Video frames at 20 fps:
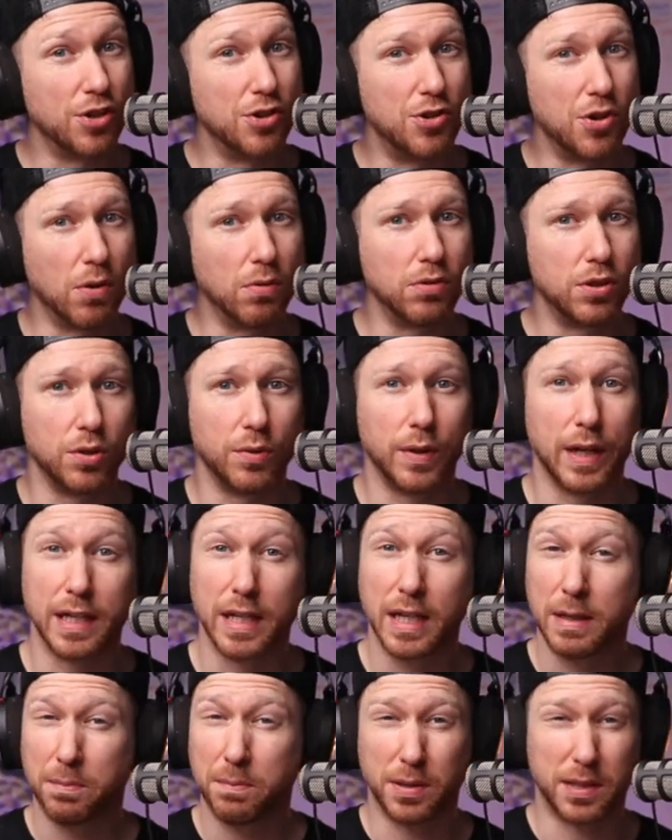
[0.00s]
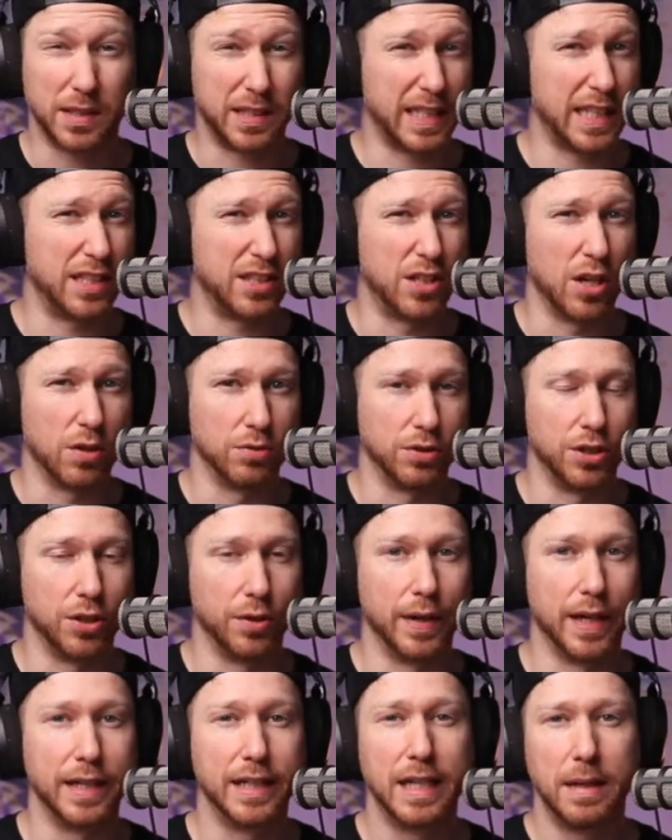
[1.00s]
Don't do it. Please don't
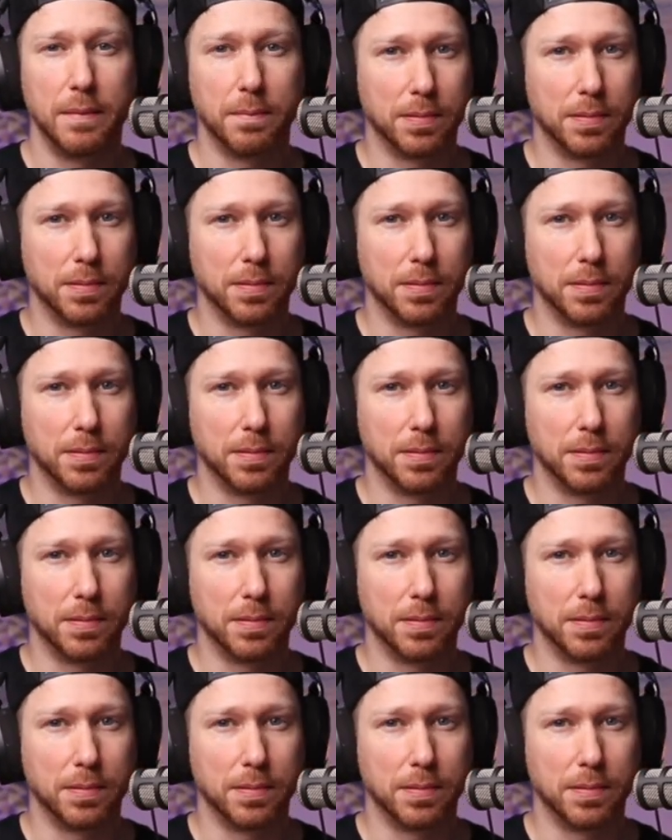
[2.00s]
do it.